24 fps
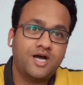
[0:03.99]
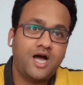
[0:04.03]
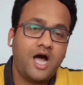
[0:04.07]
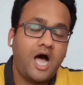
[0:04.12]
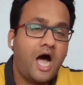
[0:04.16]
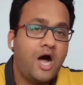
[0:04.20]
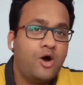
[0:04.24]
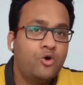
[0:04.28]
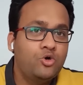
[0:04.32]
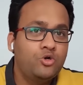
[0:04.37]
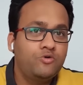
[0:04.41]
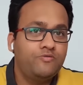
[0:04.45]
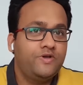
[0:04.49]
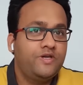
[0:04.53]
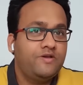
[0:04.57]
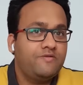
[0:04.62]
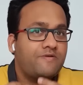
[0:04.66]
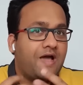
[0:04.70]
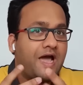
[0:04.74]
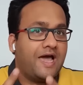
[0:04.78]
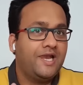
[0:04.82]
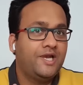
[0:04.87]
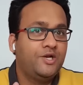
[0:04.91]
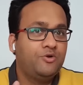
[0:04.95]
how do we
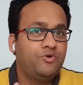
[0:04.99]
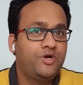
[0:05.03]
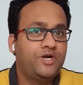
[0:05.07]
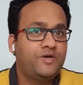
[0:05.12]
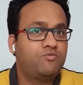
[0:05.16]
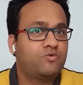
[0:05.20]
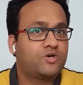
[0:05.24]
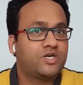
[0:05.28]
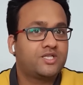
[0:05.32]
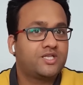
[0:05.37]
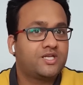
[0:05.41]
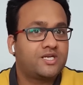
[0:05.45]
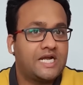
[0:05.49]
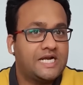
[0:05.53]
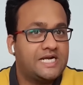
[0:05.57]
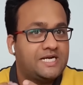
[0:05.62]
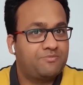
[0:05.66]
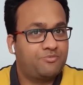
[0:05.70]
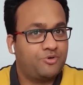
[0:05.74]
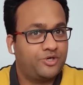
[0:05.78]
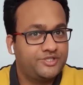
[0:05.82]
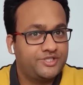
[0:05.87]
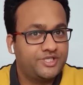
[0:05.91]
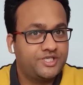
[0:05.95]
evaluate what are the right
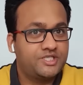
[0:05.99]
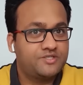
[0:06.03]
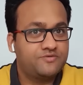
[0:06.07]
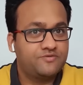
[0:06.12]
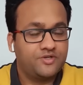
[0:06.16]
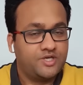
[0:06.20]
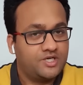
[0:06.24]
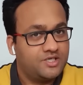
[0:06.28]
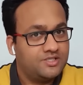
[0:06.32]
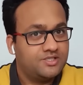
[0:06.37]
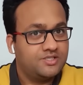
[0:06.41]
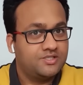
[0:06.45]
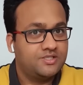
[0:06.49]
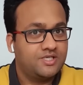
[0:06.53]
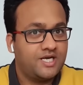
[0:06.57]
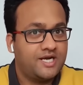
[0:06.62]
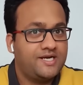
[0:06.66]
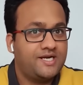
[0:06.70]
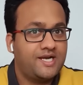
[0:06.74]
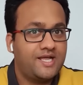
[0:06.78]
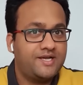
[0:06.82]
projects for us, right?